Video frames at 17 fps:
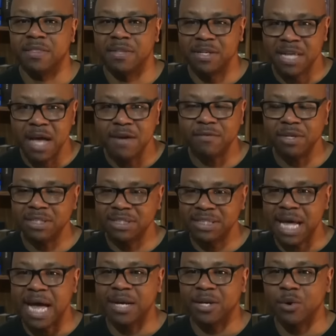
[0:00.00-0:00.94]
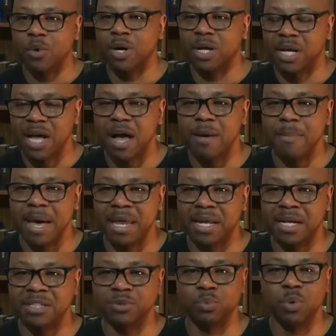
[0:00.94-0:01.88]
The devil is not going to come at
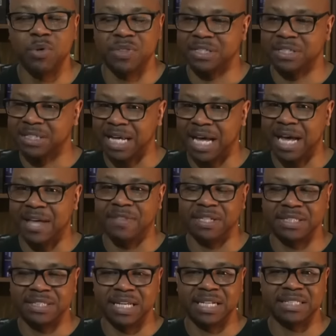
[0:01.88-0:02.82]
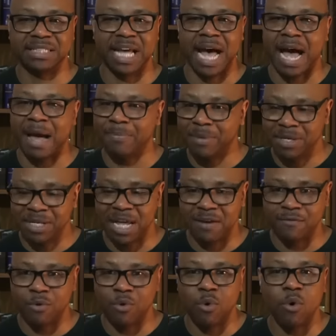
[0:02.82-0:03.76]
us with a sign that says, I'm the
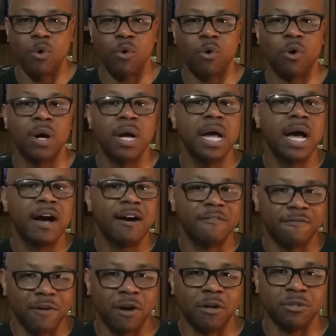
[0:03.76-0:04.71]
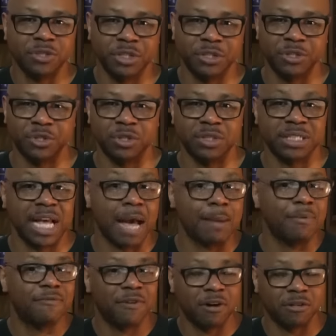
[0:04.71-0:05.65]
devil, or a false teacher is going to say,
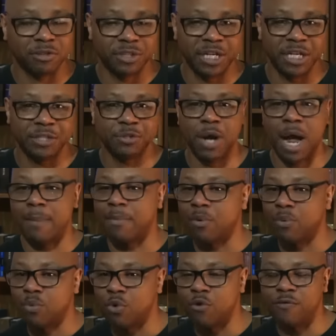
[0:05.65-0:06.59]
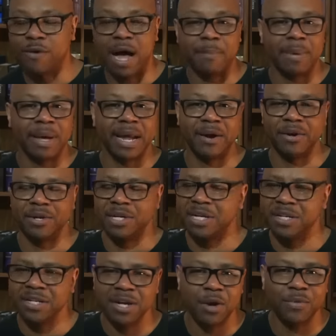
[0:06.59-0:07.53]
I'm a false teacher, I'm a wolf, I'm a
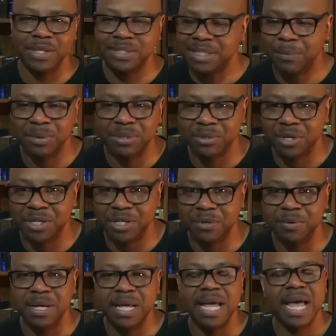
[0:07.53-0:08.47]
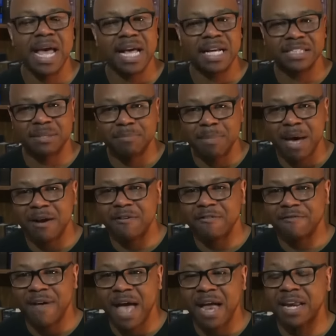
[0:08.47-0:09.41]
heretic. No, that's not what he's going to do. As a matter
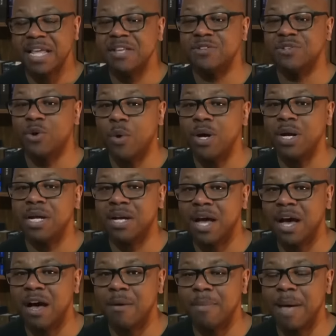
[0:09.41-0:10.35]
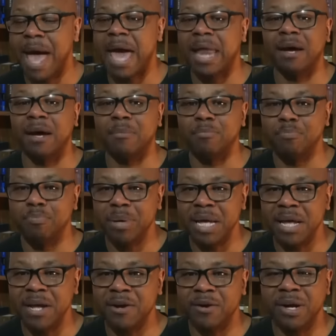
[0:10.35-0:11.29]
of fact, he's going to come and
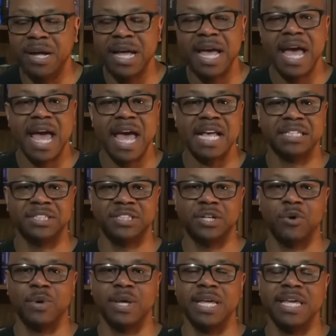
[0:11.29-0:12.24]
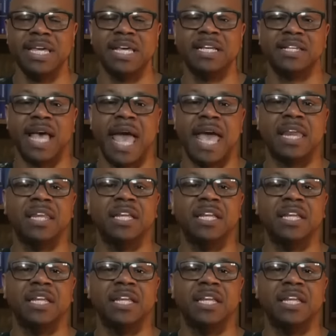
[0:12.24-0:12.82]
appear as though he is a